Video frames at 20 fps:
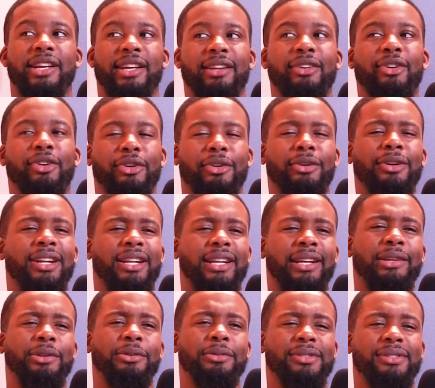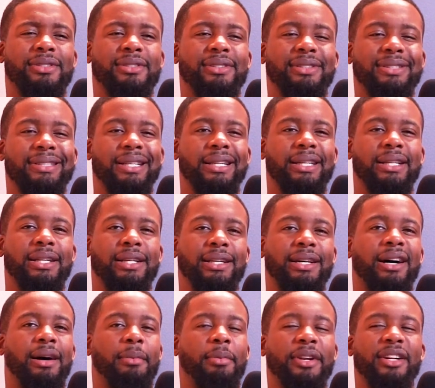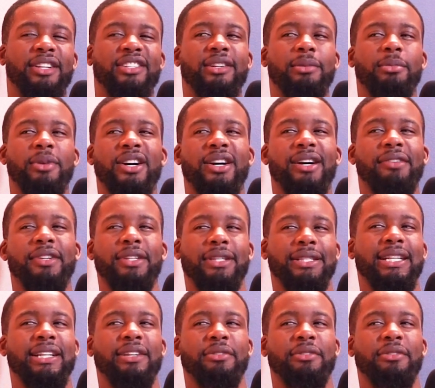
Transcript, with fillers: In, on holiday, you was up in the gym. I think you're like the